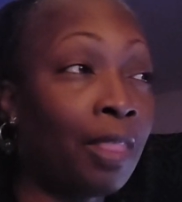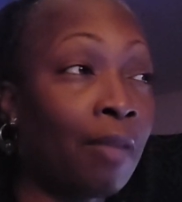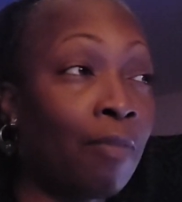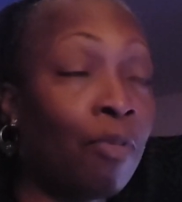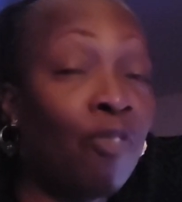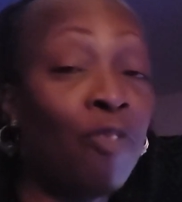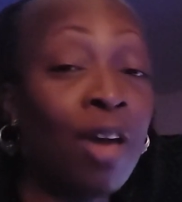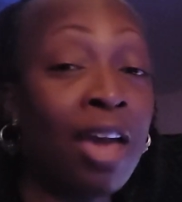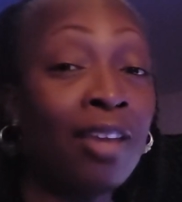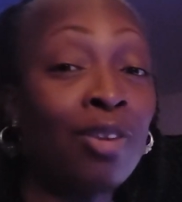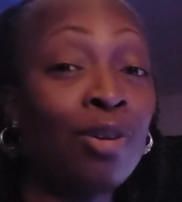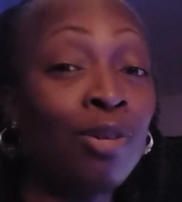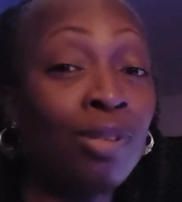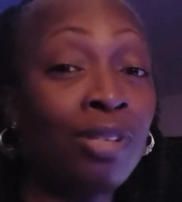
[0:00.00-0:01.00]
But find
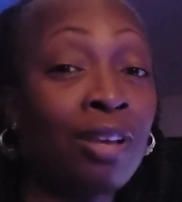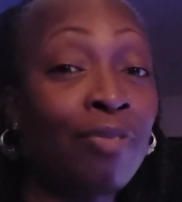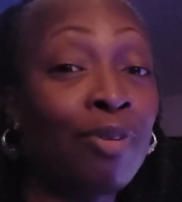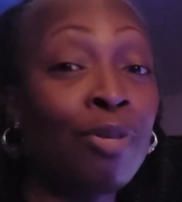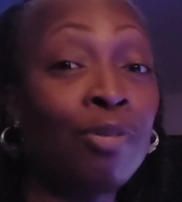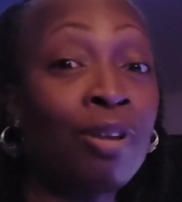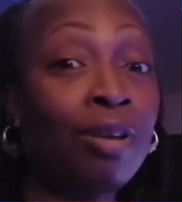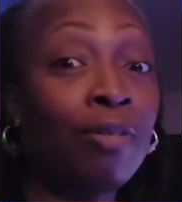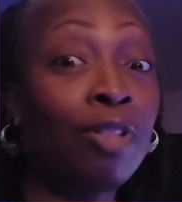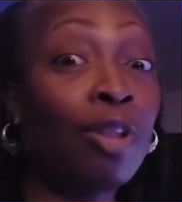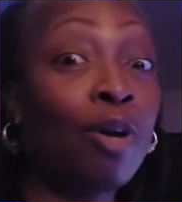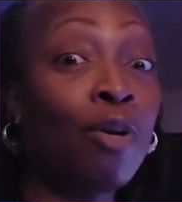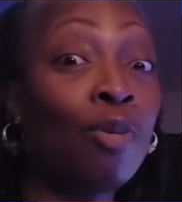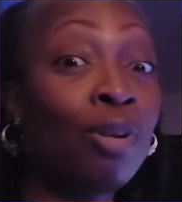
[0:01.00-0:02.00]
yourself on there
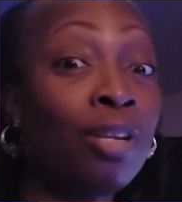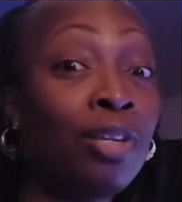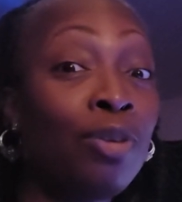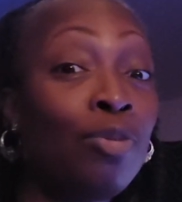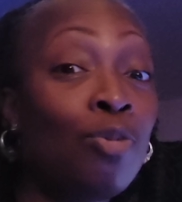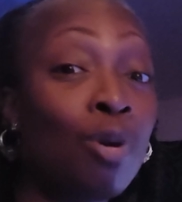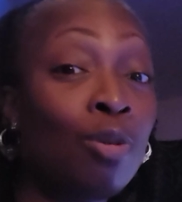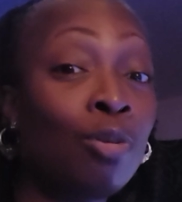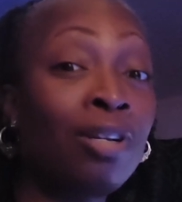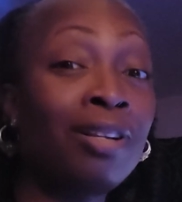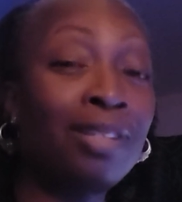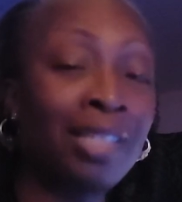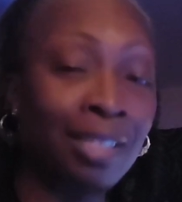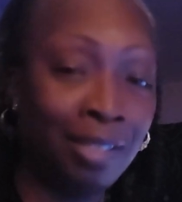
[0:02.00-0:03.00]
longer than you wanted to
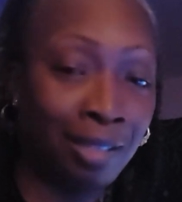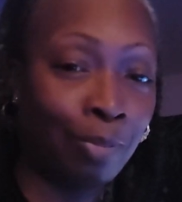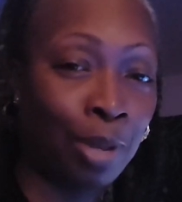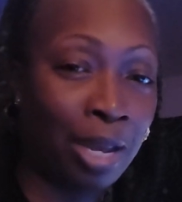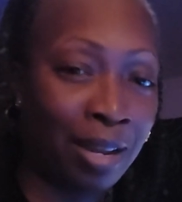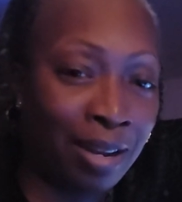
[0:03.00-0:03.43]
anticipate